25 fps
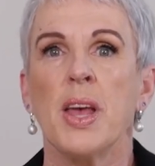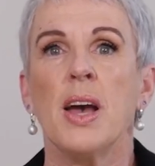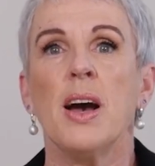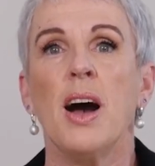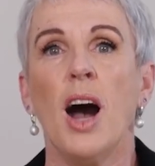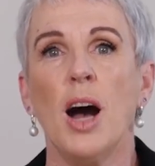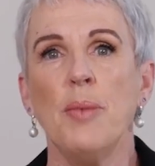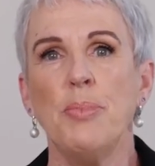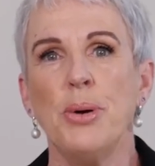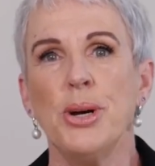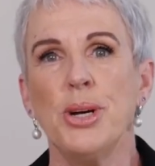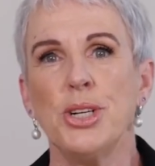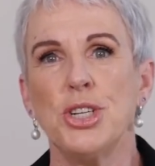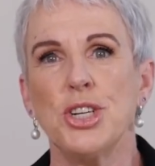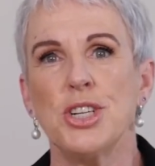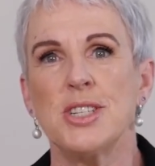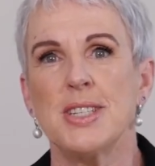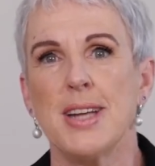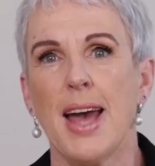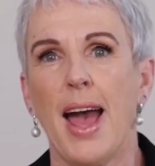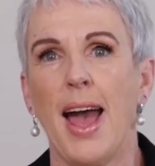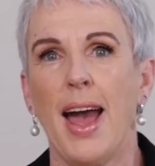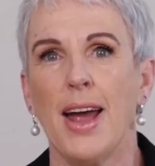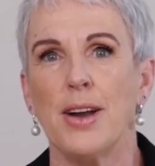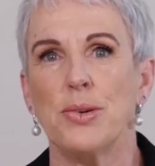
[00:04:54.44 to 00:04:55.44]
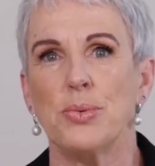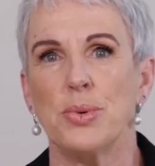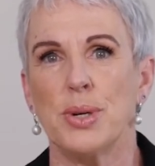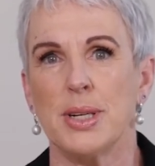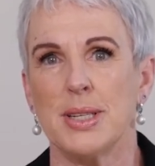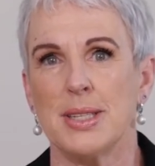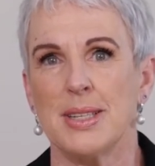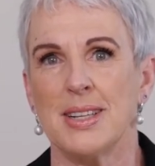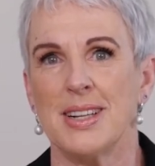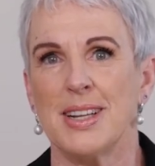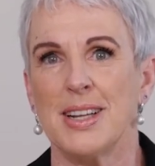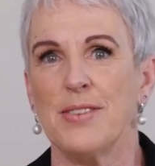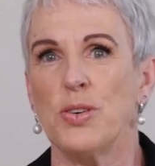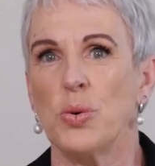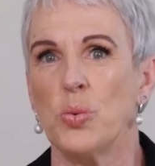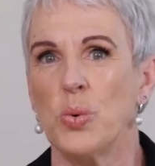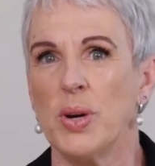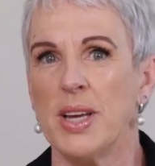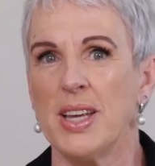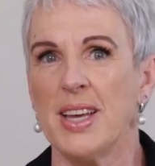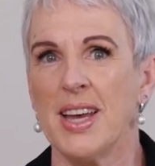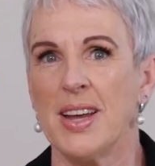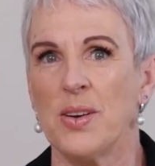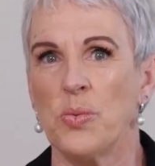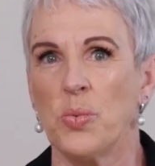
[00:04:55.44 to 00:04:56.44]
I purchased a hat recently for
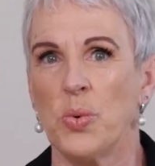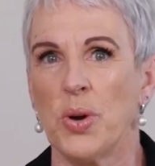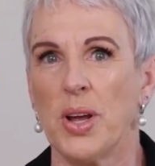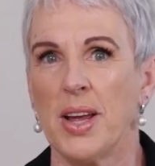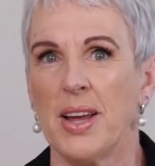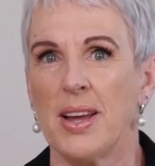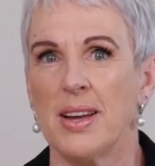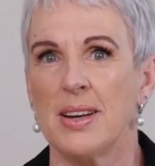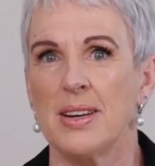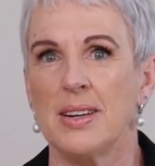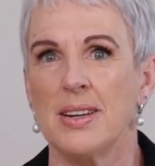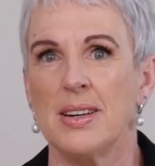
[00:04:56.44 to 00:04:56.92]
weekend wear.